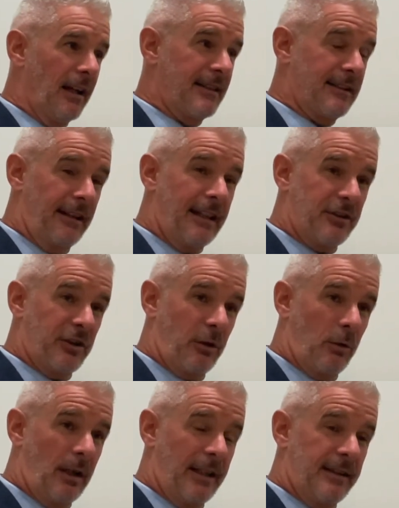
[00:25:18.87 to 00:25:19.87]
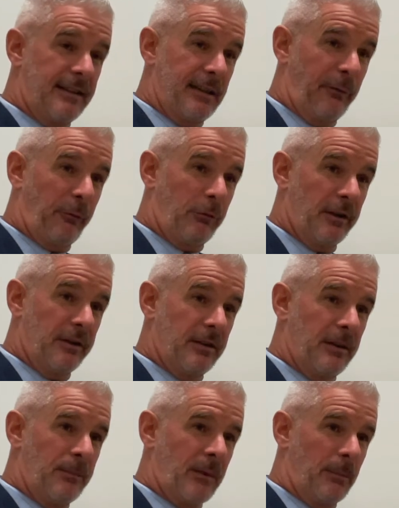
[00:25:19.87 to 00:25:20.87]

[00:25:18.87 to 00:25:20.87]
has led to quite a different